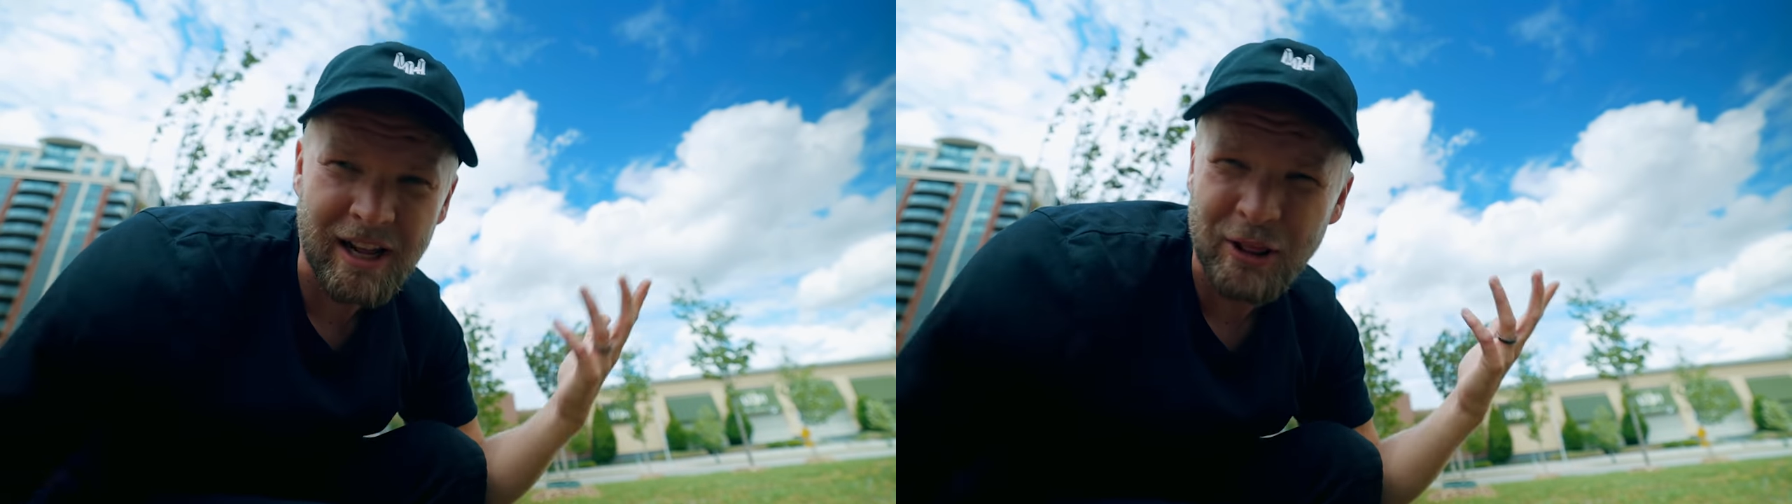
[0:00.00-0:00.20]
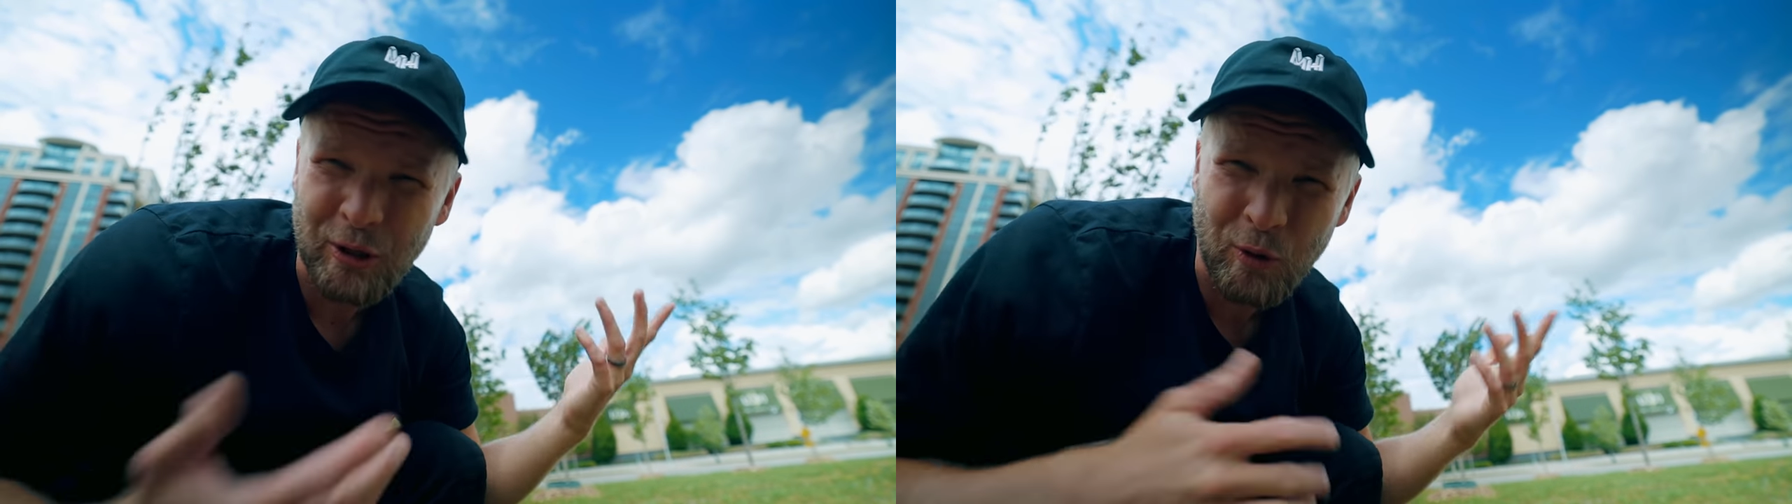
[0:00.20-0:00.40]

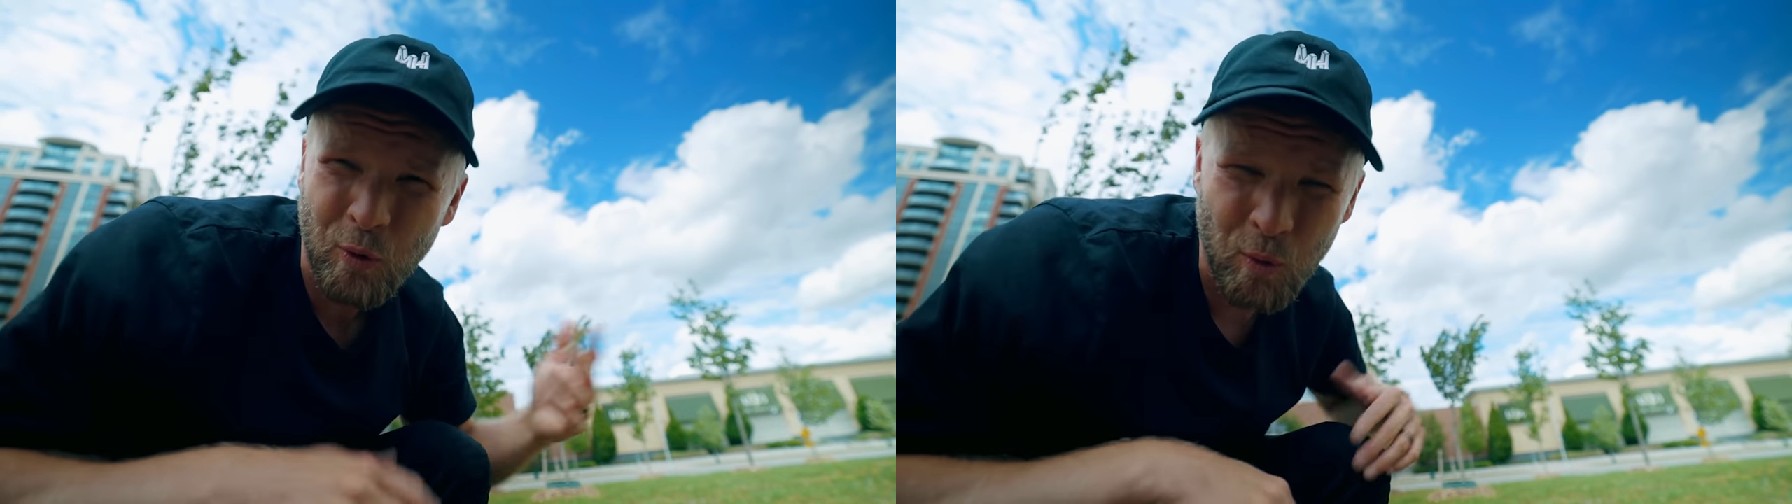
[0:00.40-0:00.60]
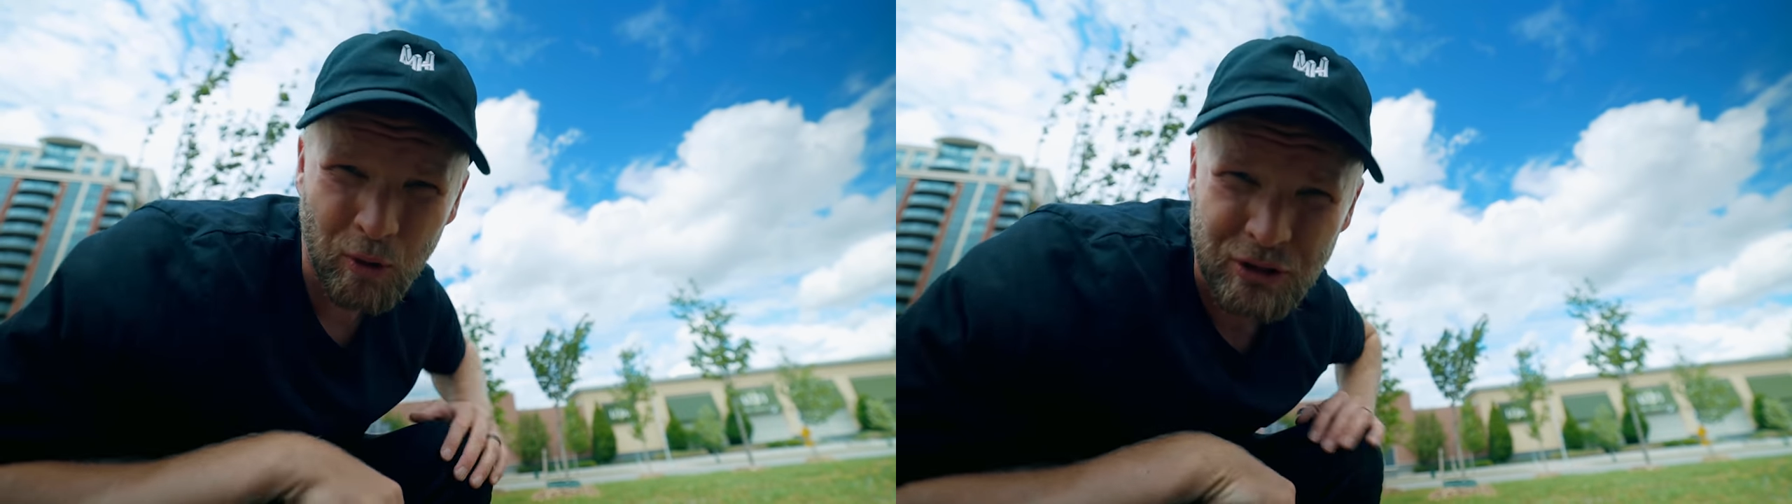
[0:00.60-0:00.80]
another
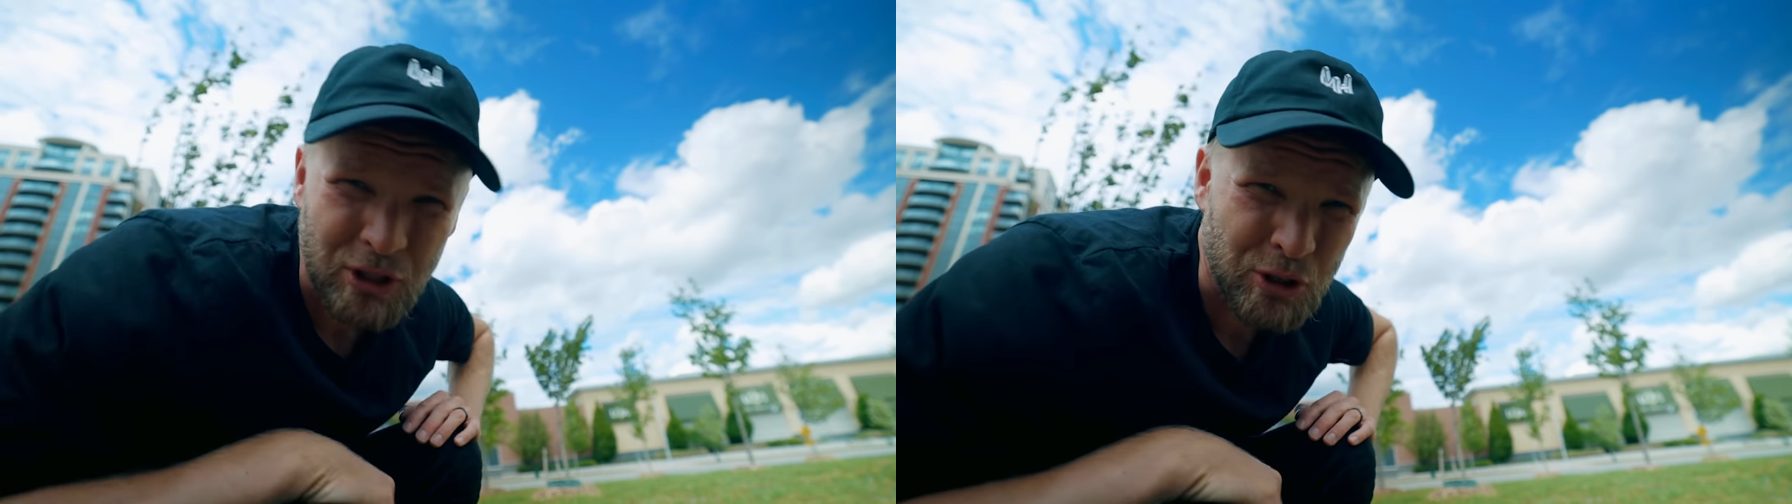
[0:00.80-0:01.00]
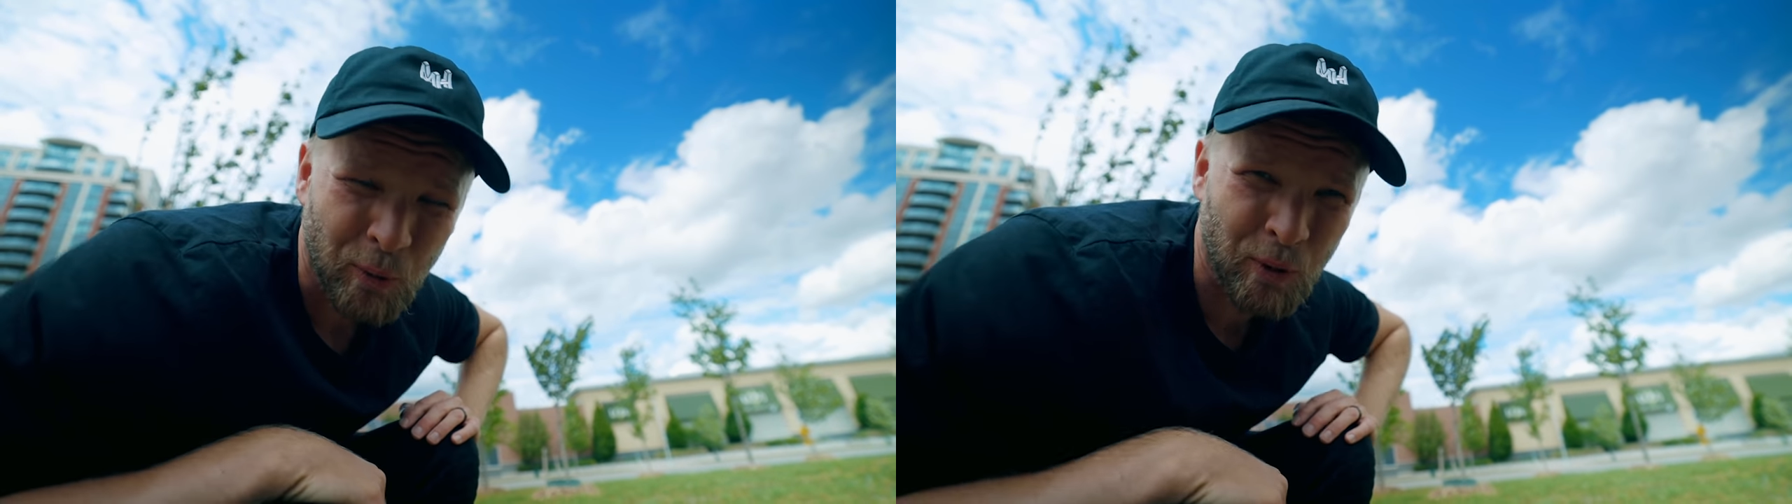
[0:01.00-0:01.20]
cool
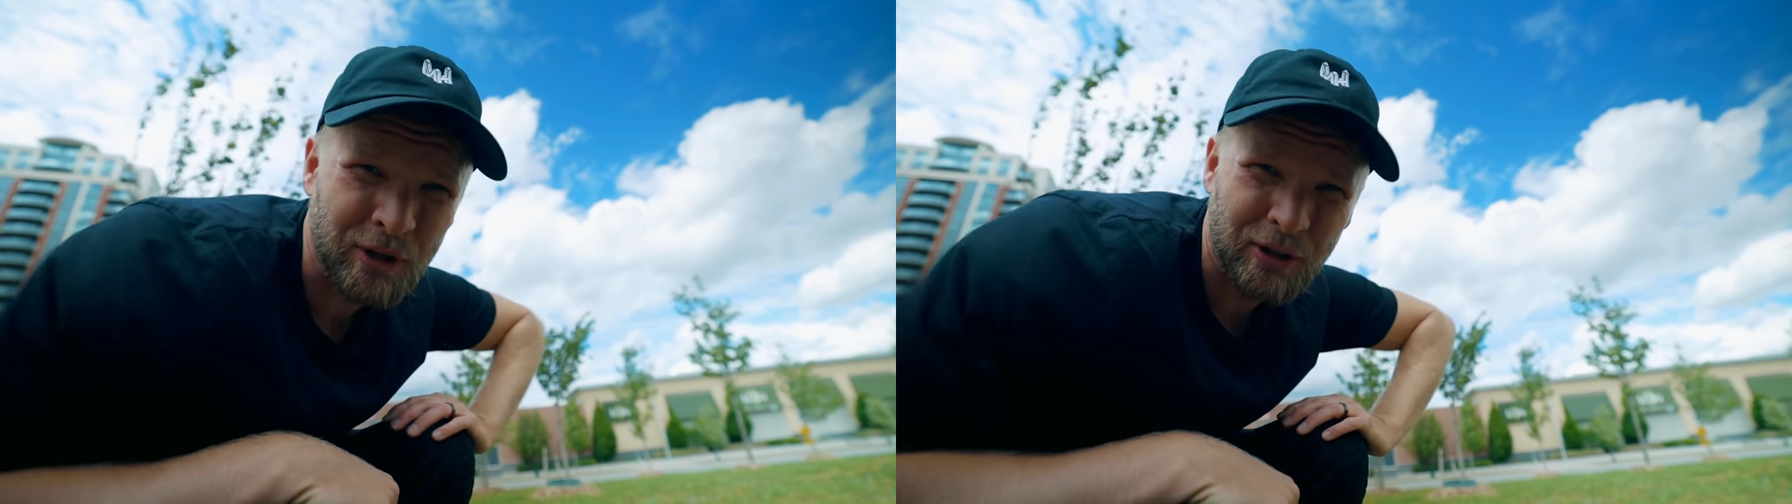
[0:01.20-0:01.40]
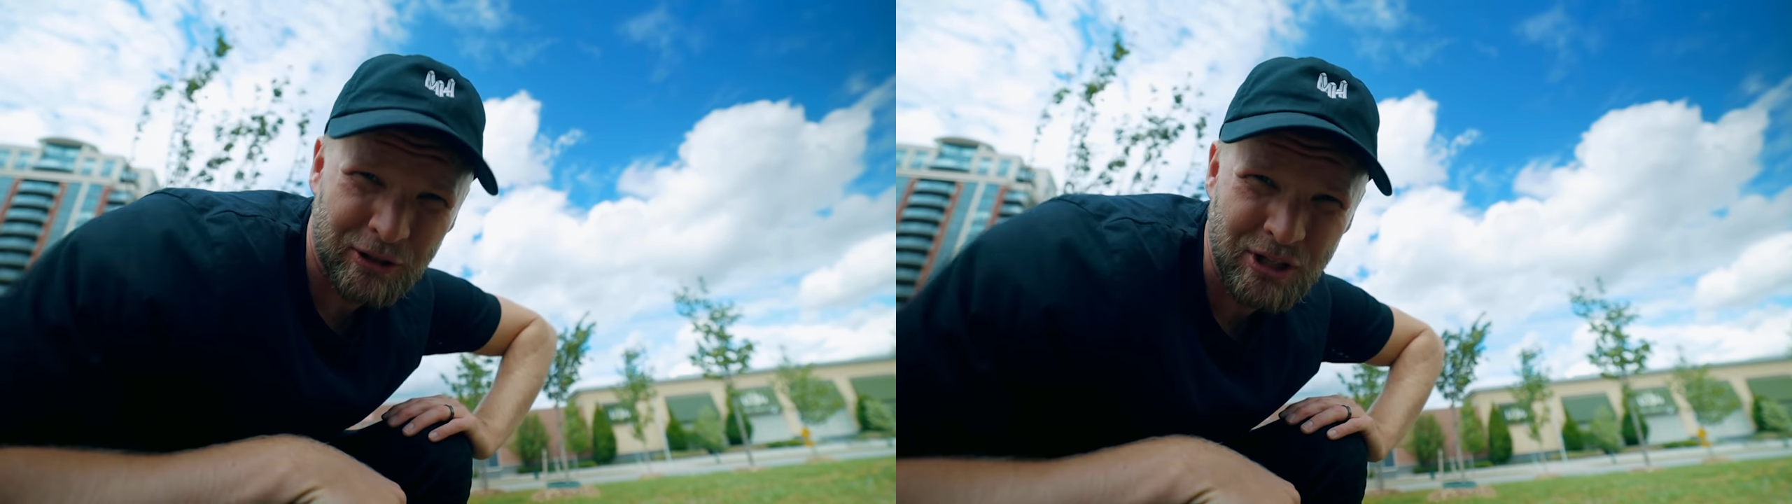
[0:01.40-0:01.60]
tutorial